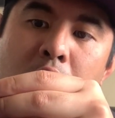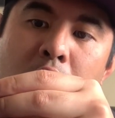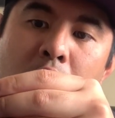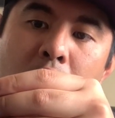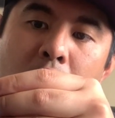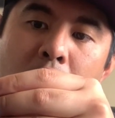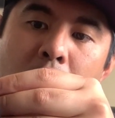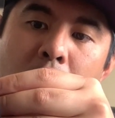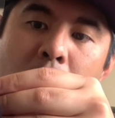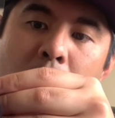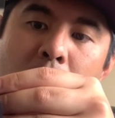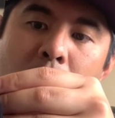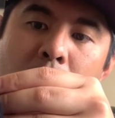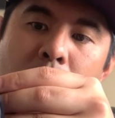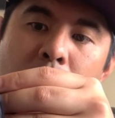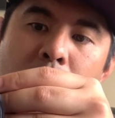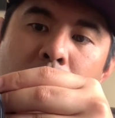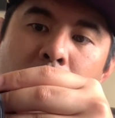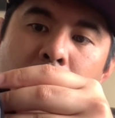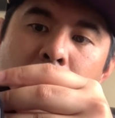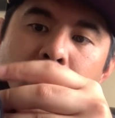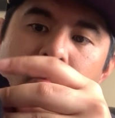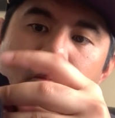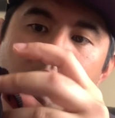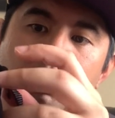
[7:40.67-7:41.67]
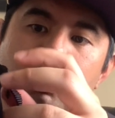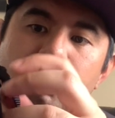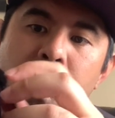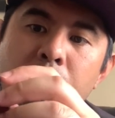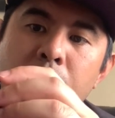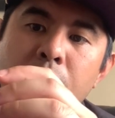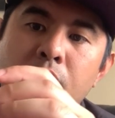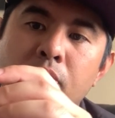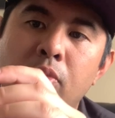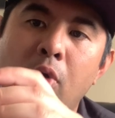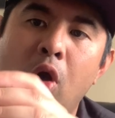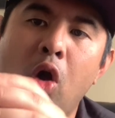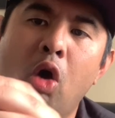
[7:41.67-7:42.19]

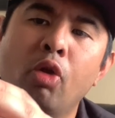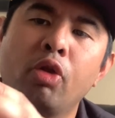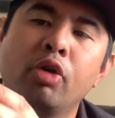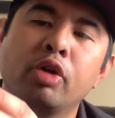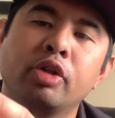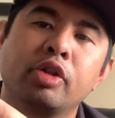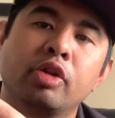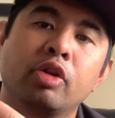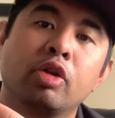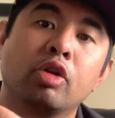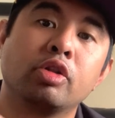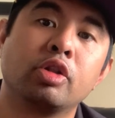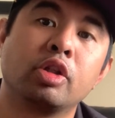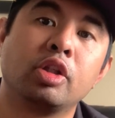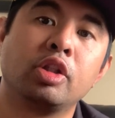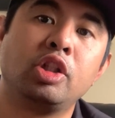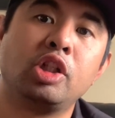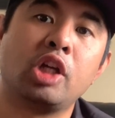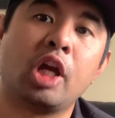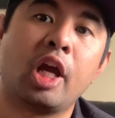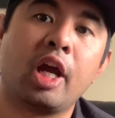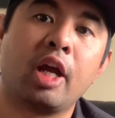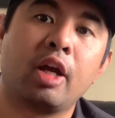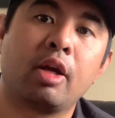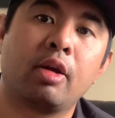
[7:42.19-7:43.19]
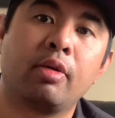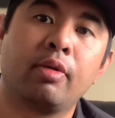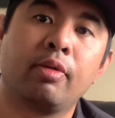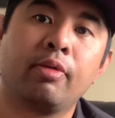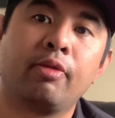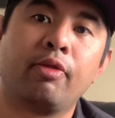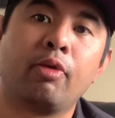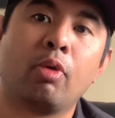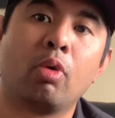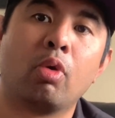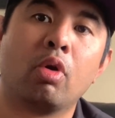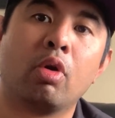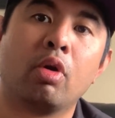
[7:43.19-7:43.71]
Oh, there's a jack
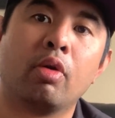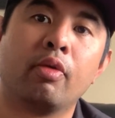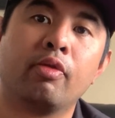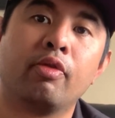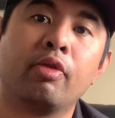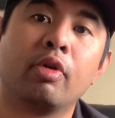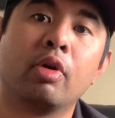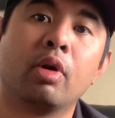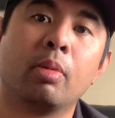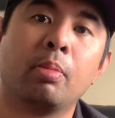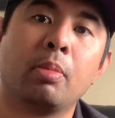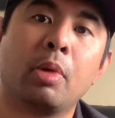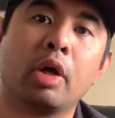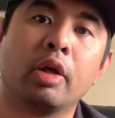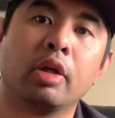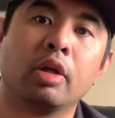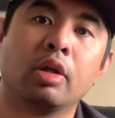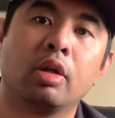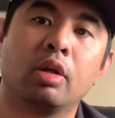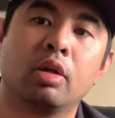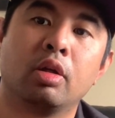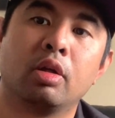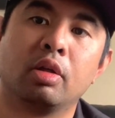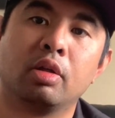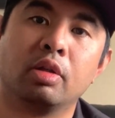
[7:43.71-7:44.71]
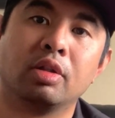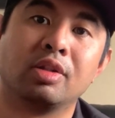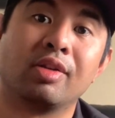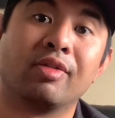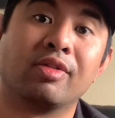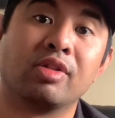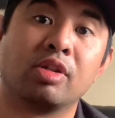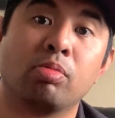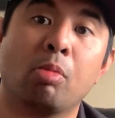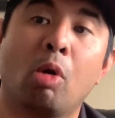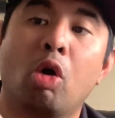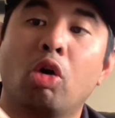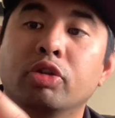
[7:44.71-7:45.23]
for a mic. It's a
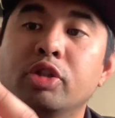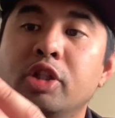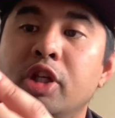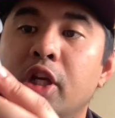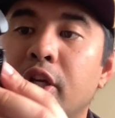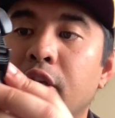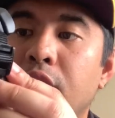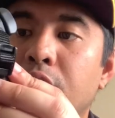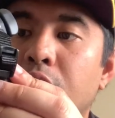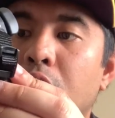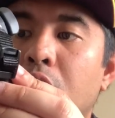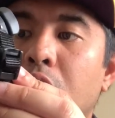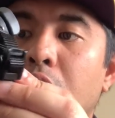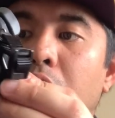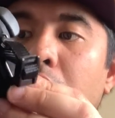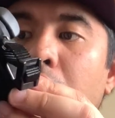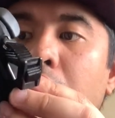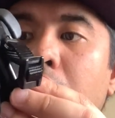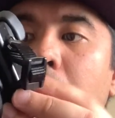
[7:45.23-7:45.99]
small jack though.